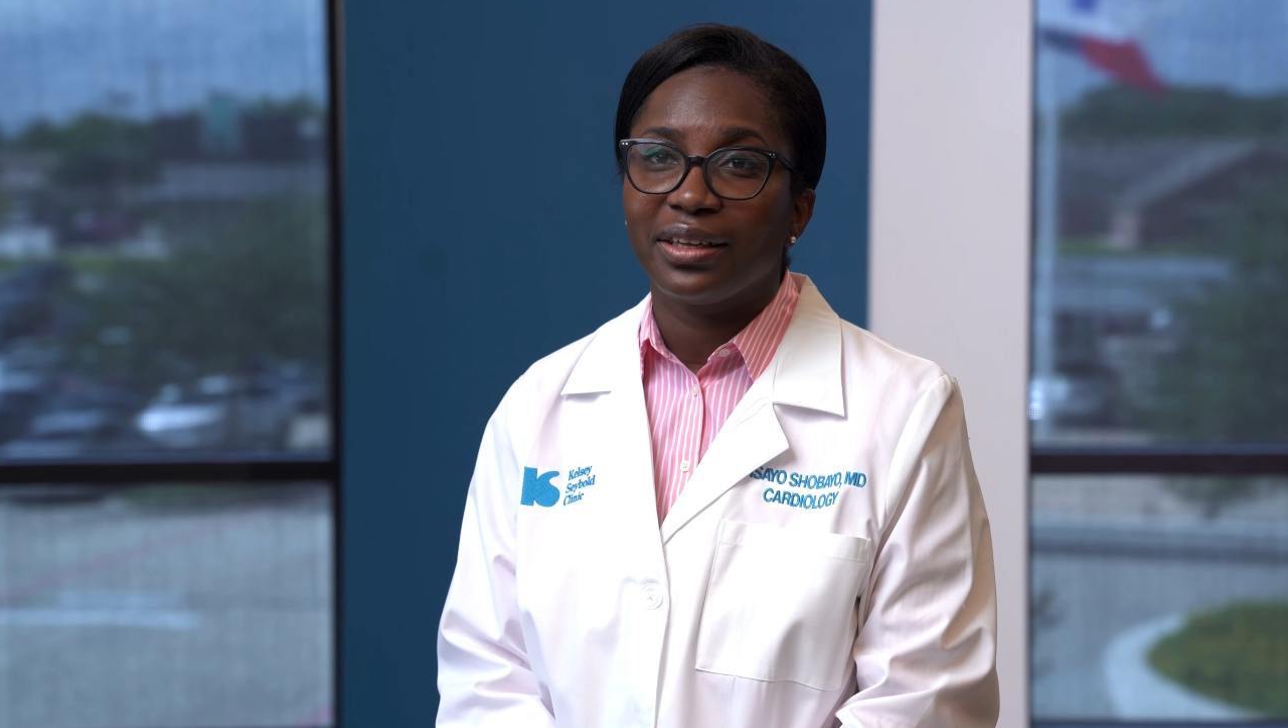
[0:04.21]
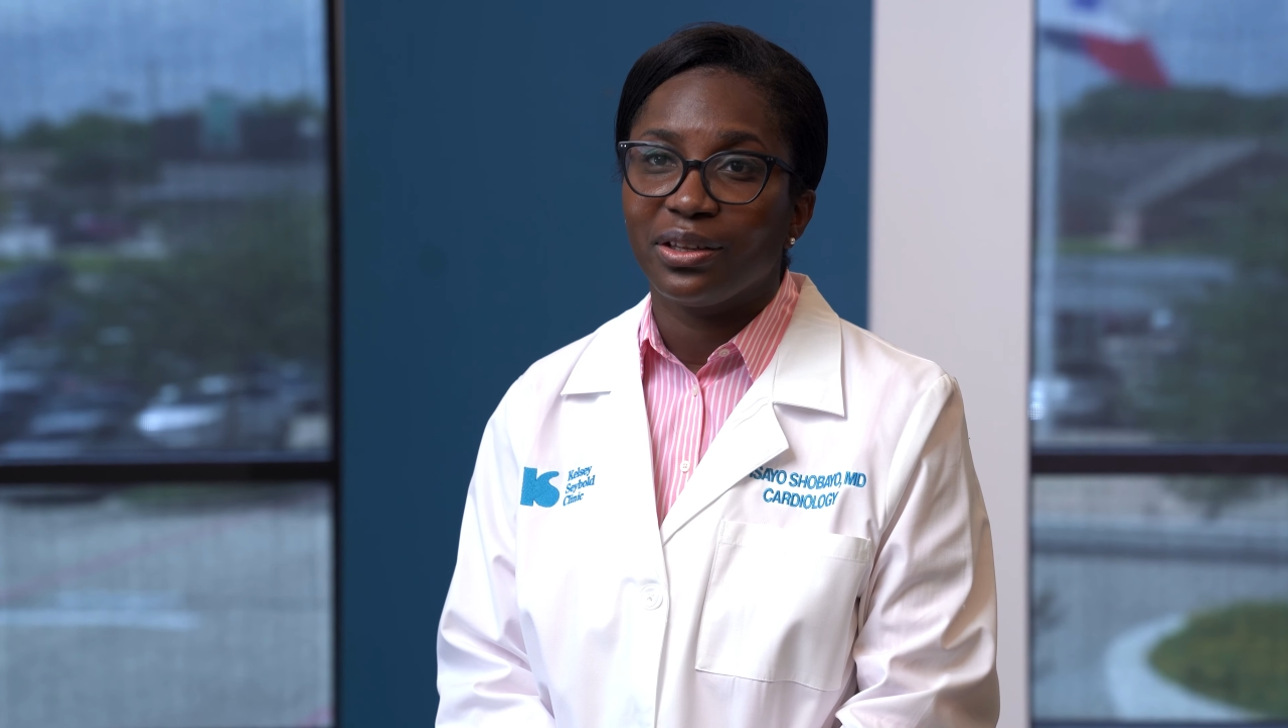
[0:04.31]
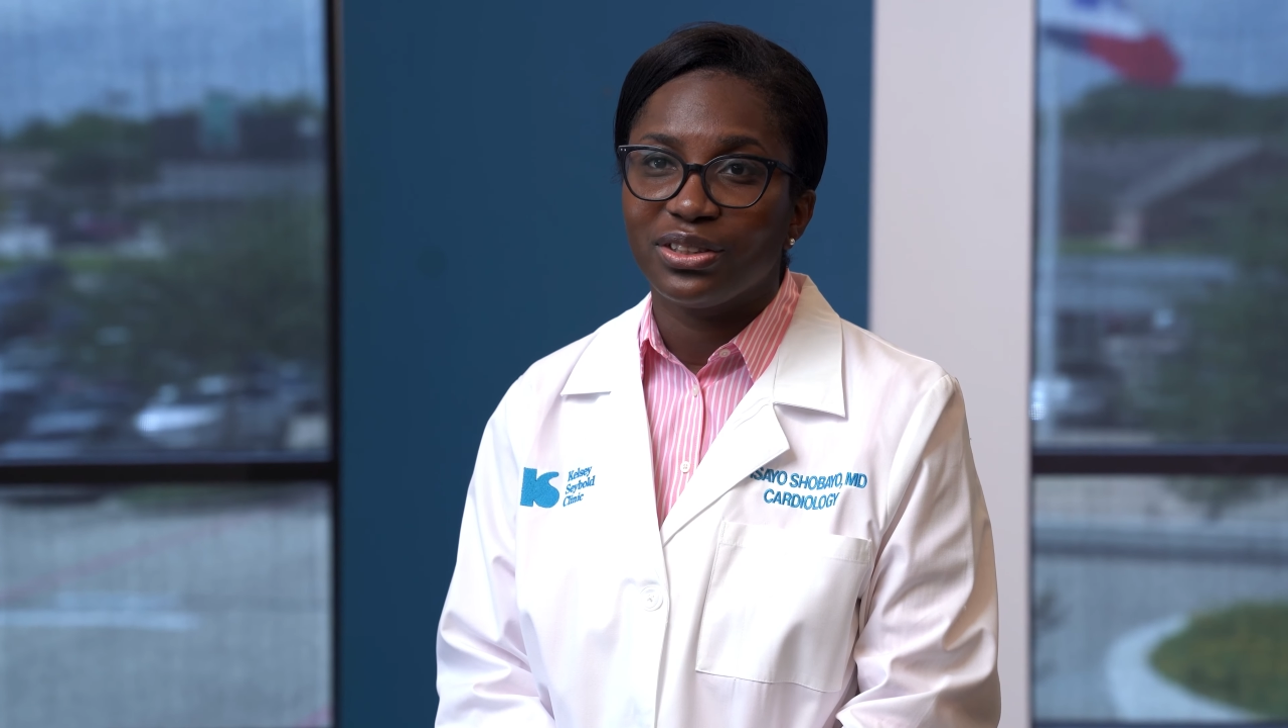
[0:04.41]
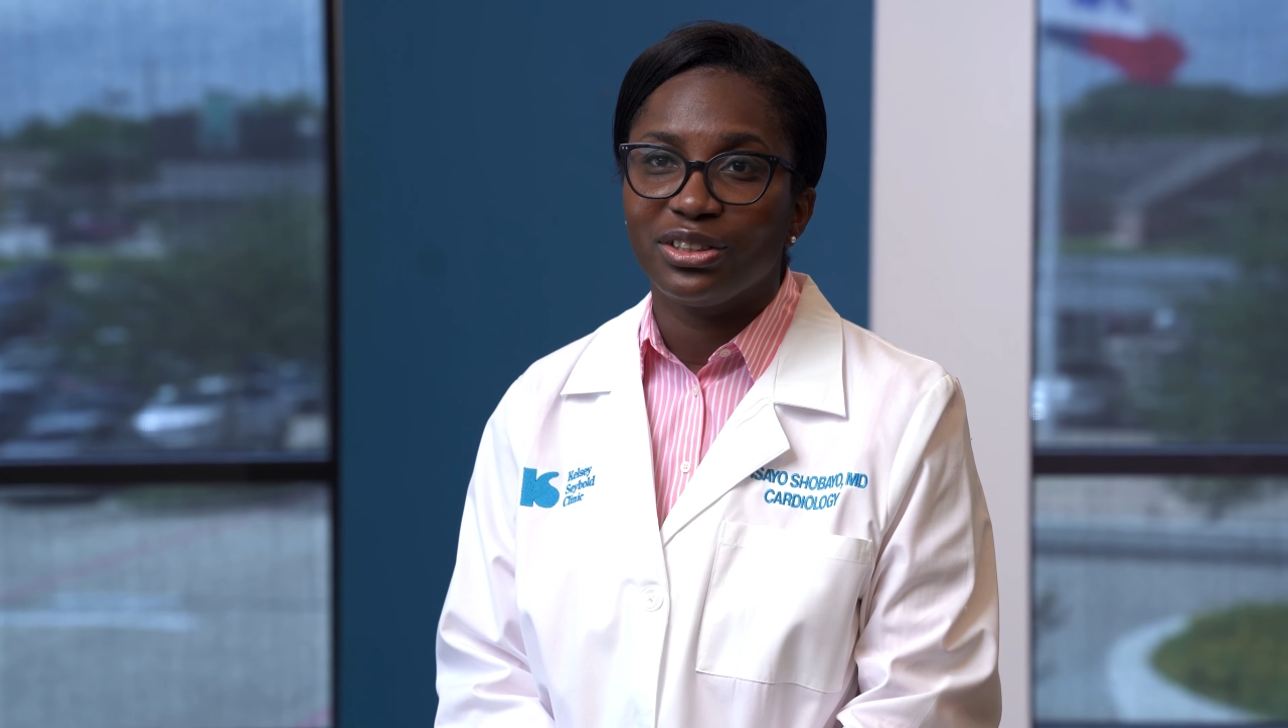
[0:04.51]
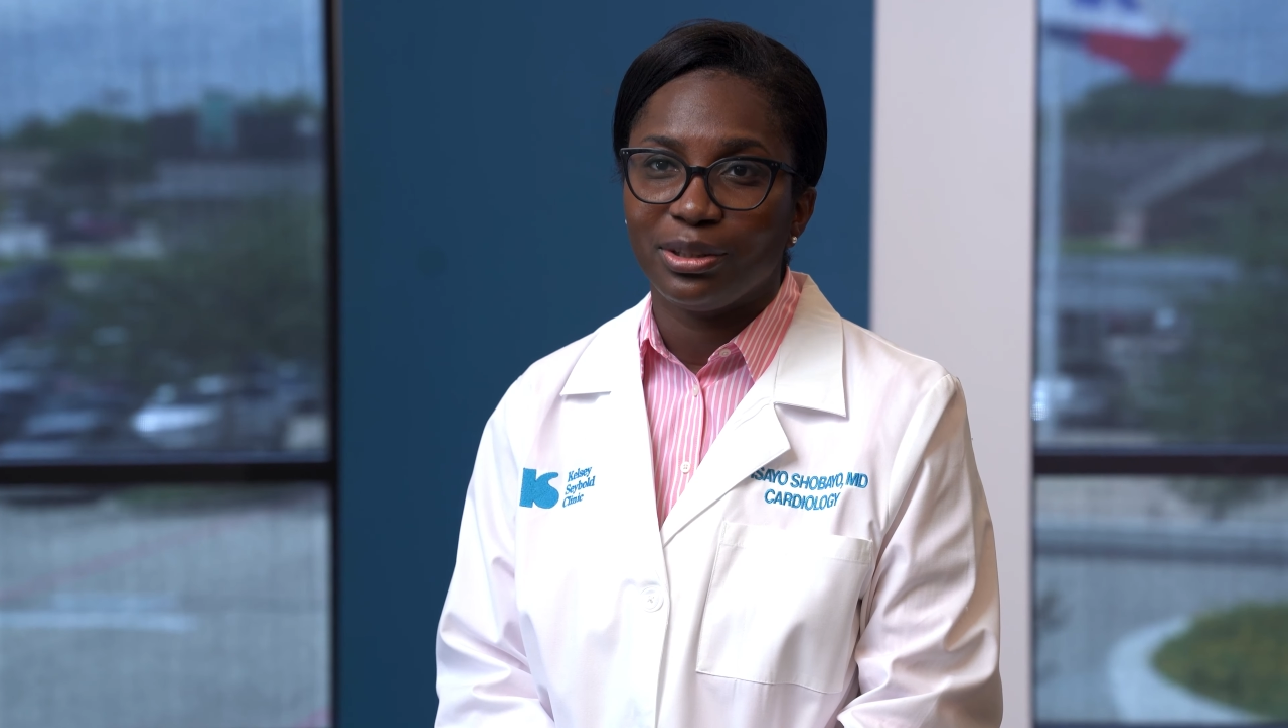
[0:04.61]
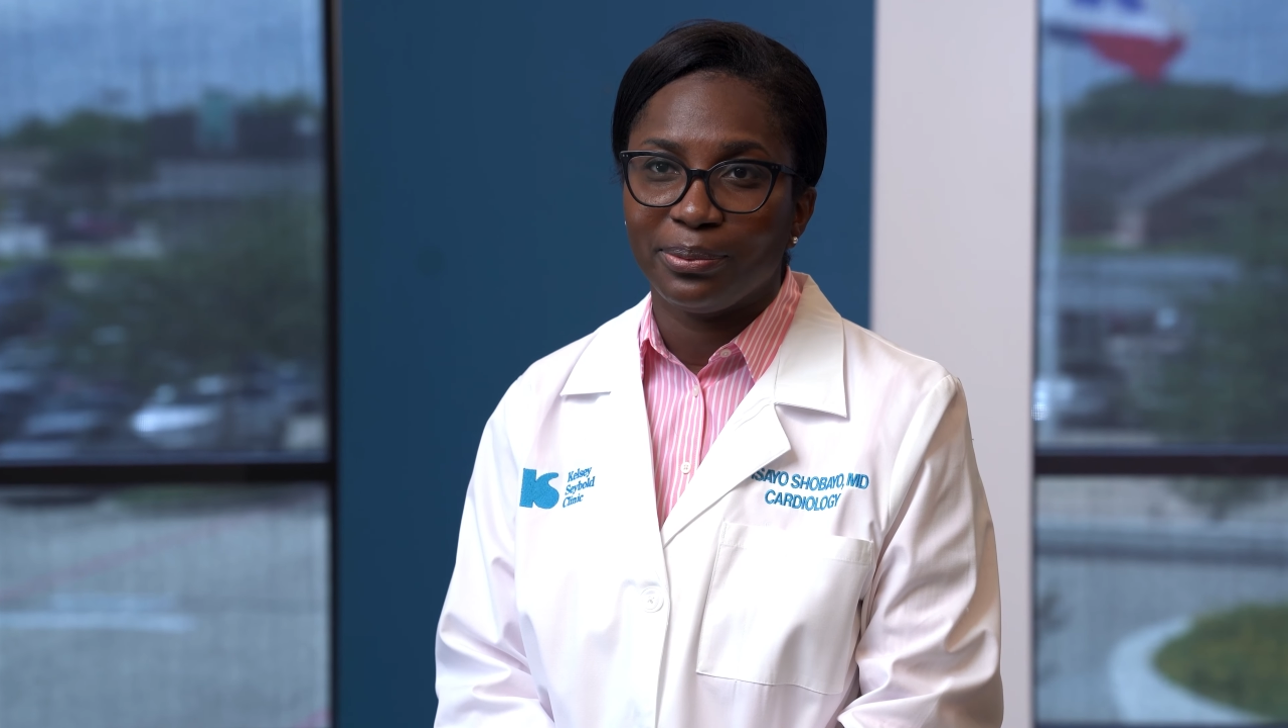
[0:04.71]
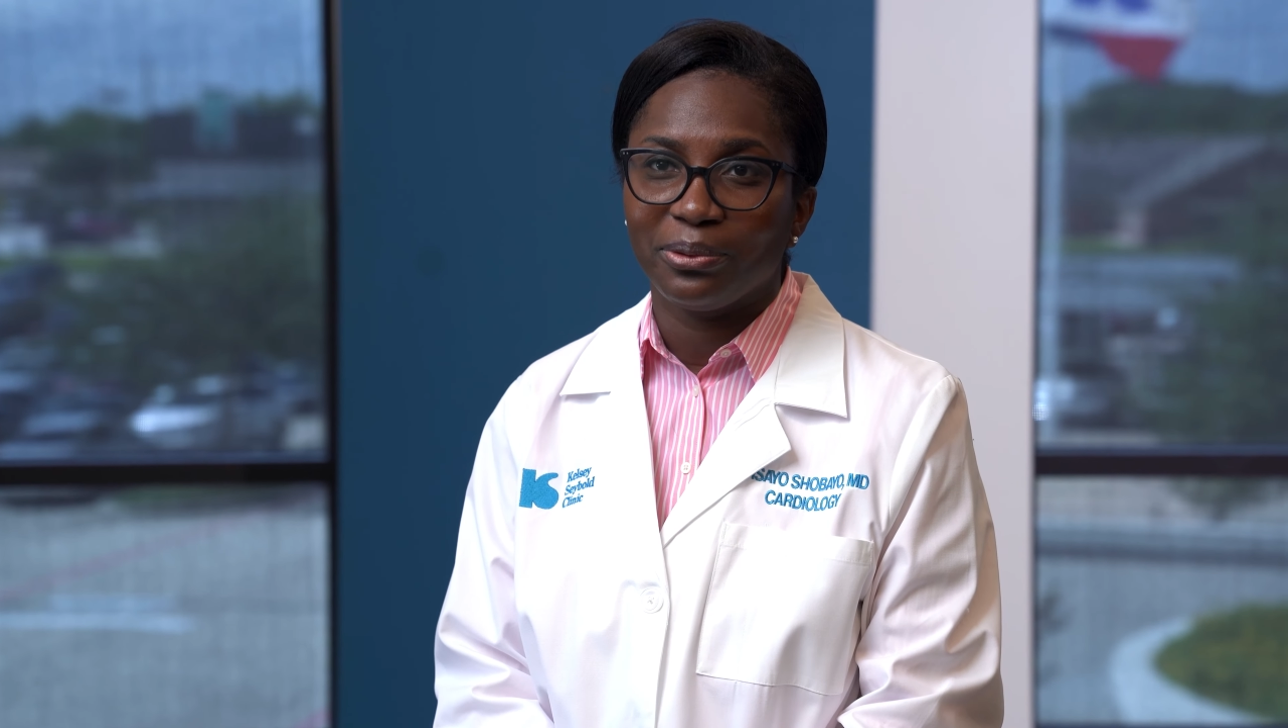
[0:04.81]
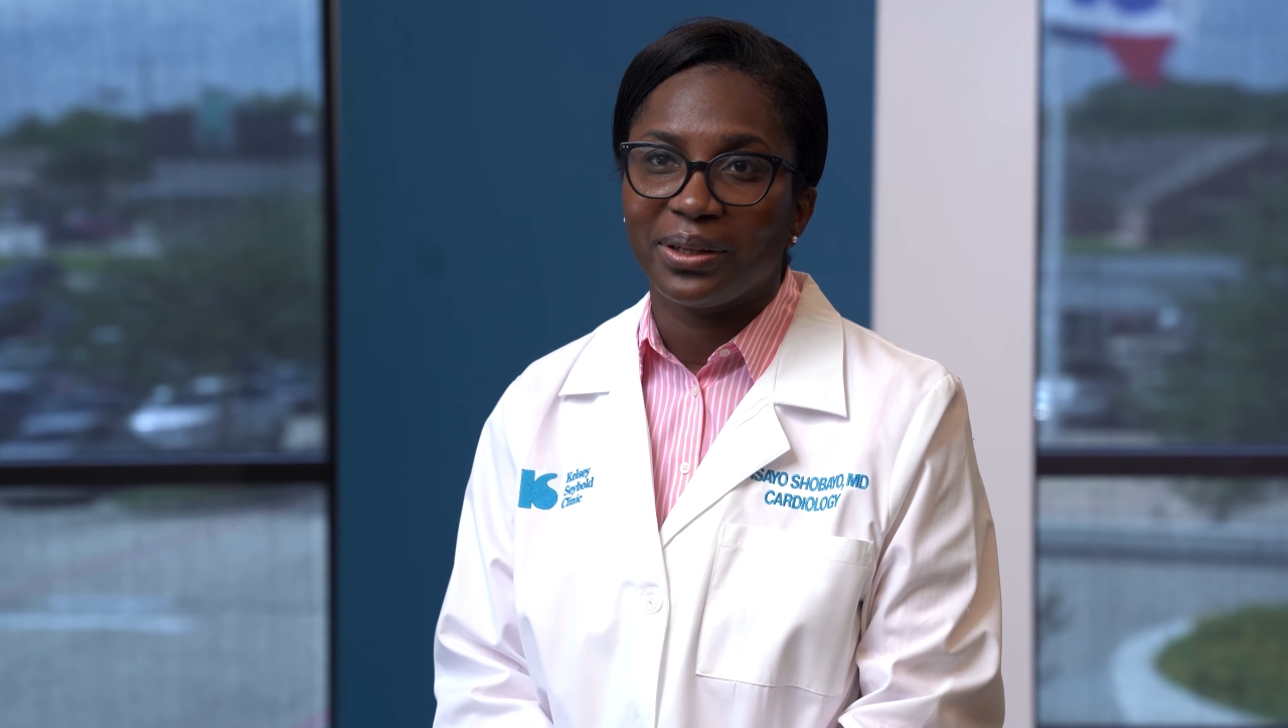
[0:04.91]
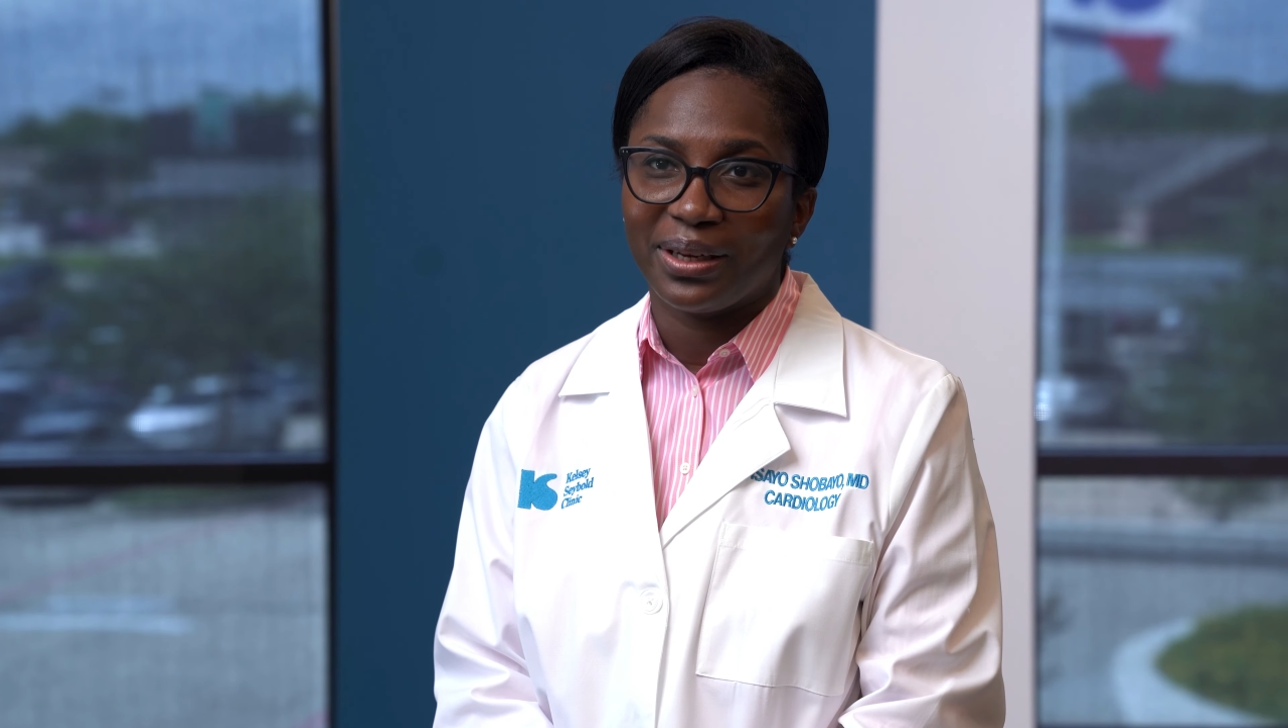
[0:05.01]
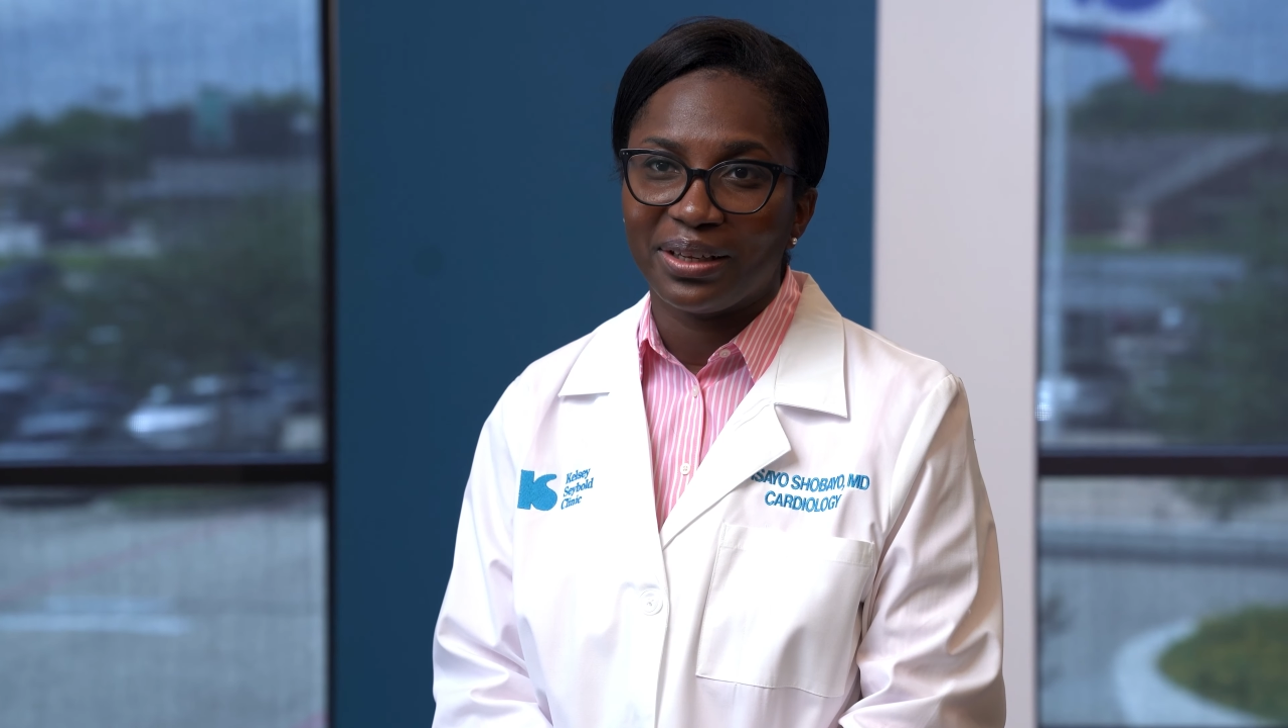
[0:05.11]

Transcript: Kelsey-Seybold